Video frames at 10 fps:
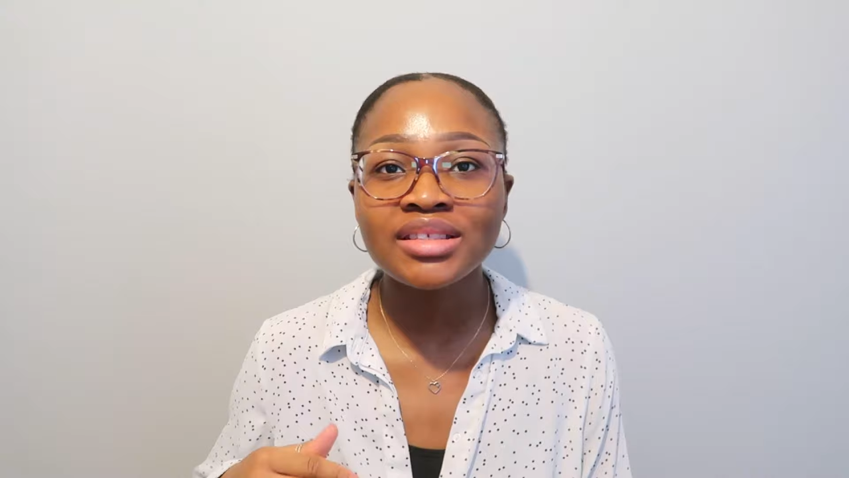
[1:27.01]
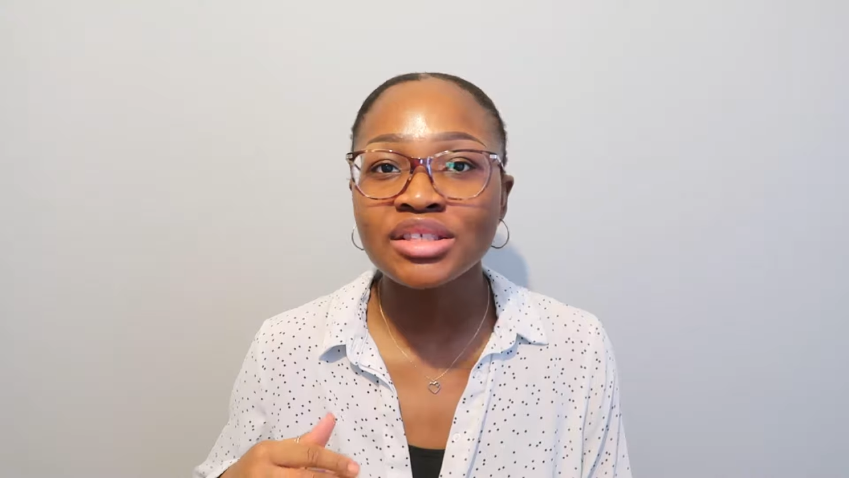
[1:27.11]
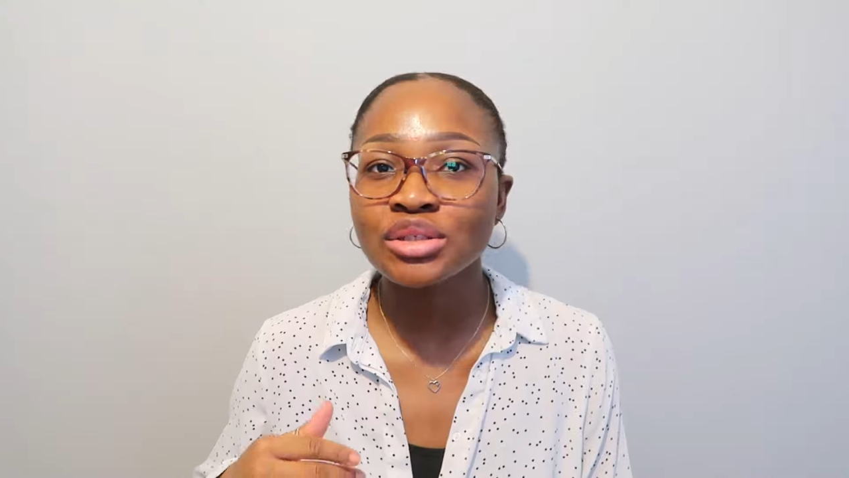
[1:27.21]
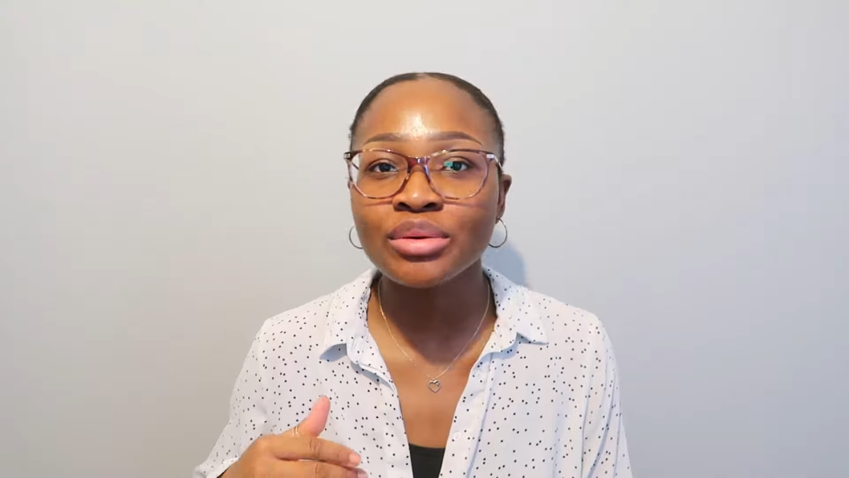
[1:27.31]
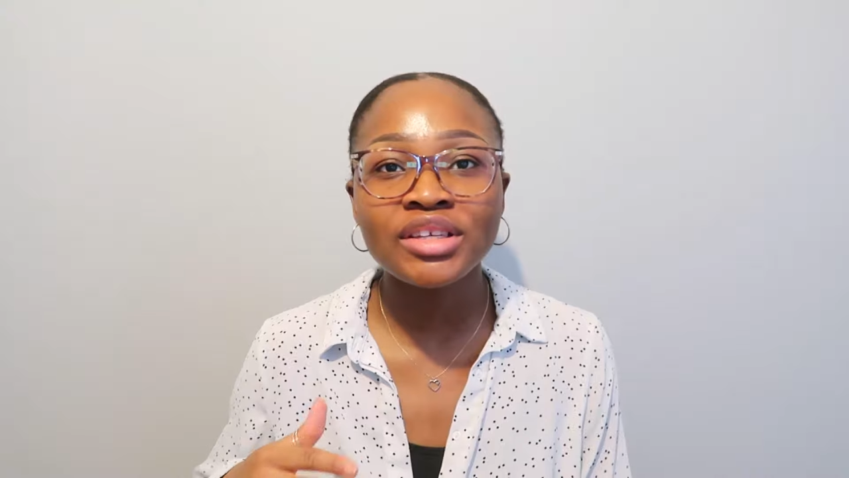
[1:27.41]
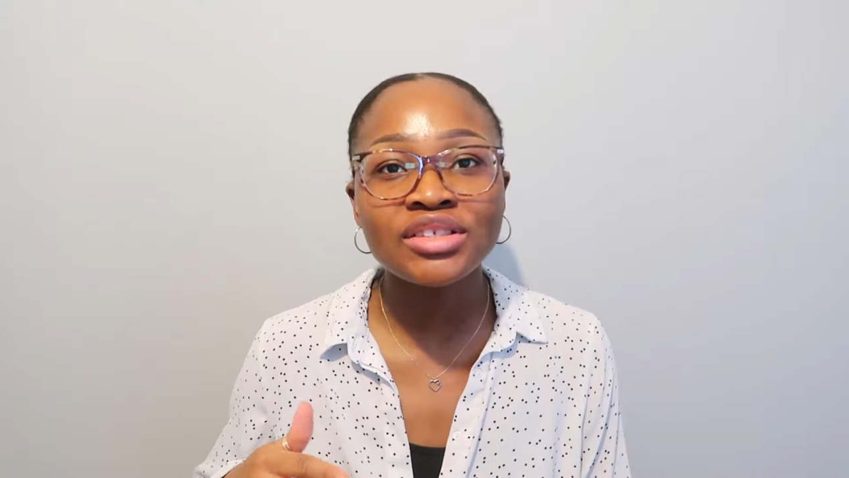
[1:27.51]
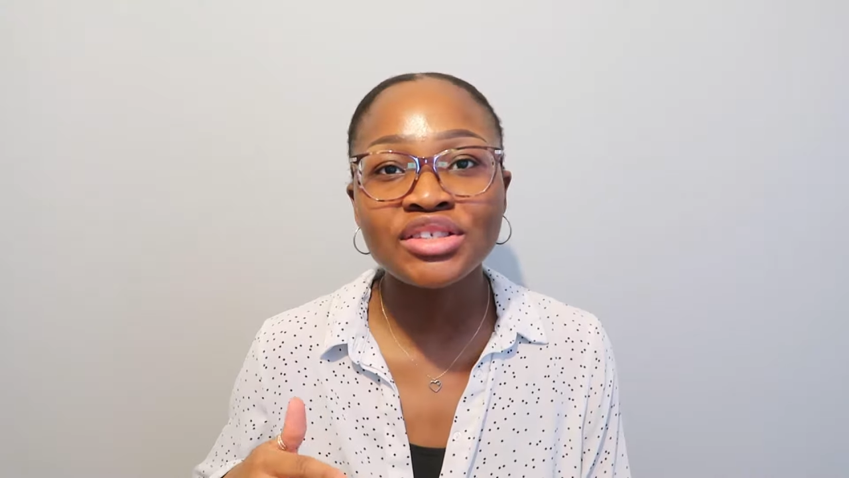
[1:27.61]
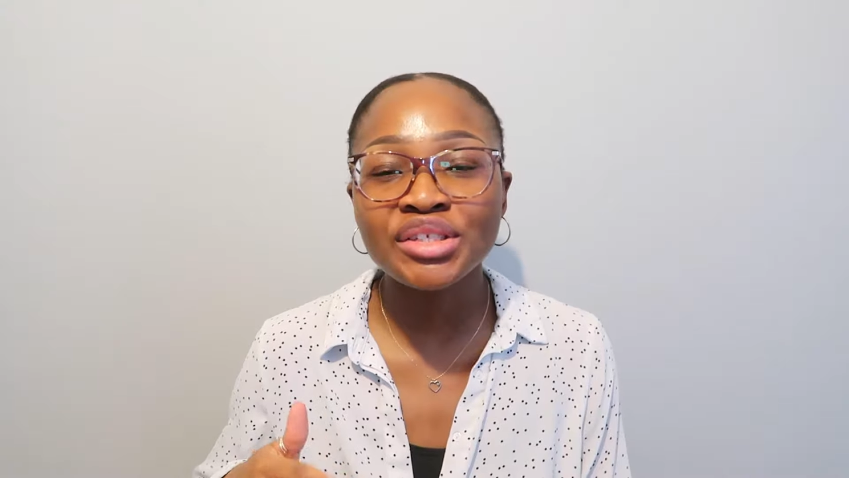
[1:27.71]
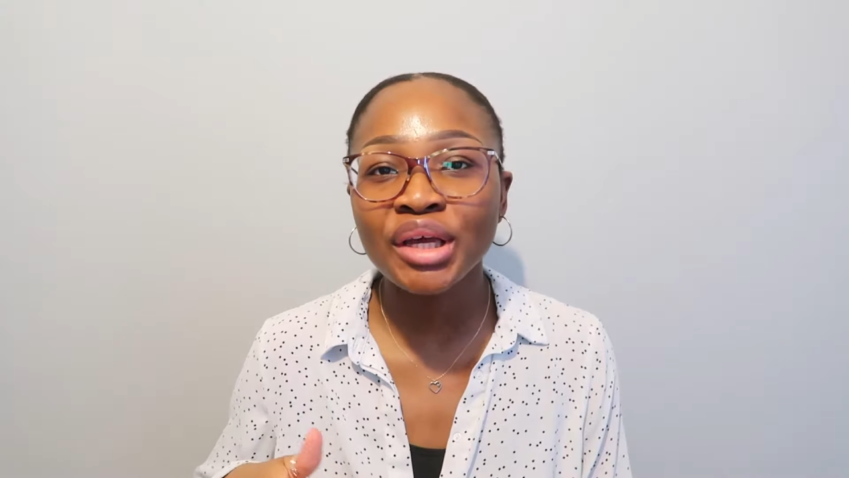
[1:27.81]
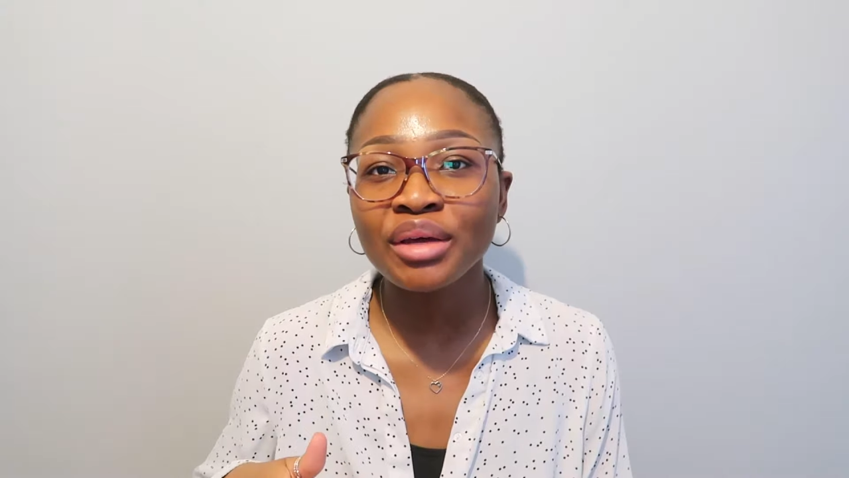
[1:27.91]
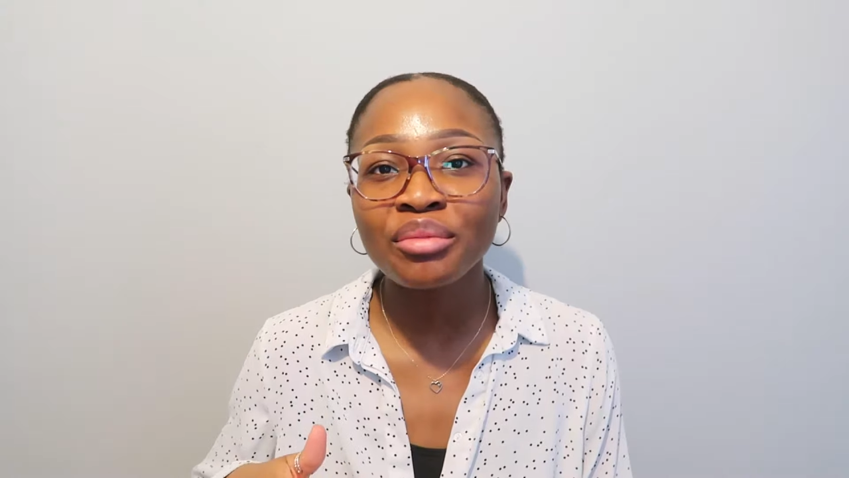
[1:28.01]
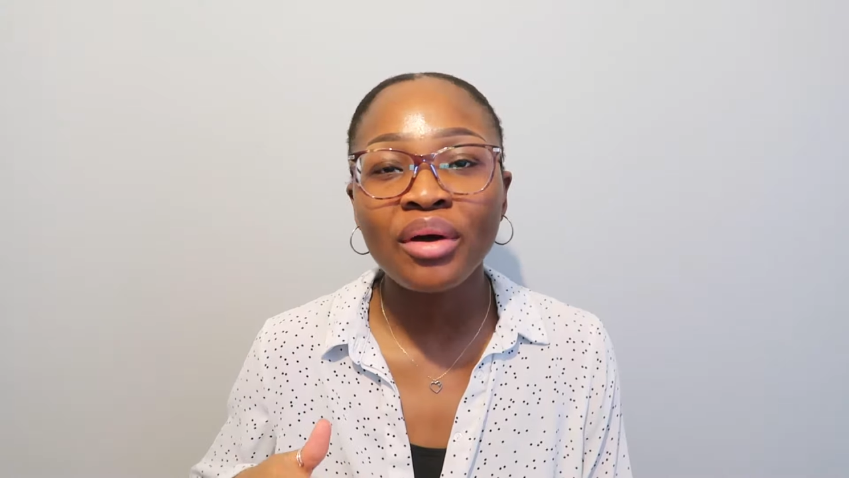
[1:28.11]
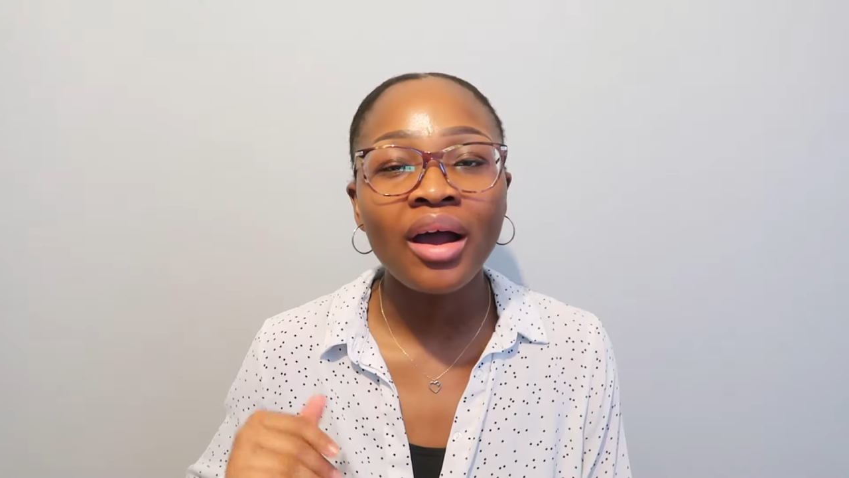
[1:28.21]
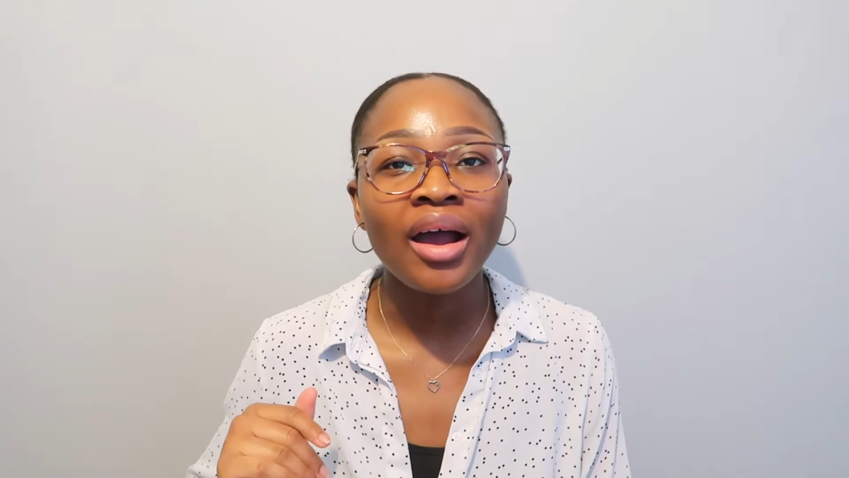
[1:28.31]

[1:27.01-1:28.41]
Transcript: situationship,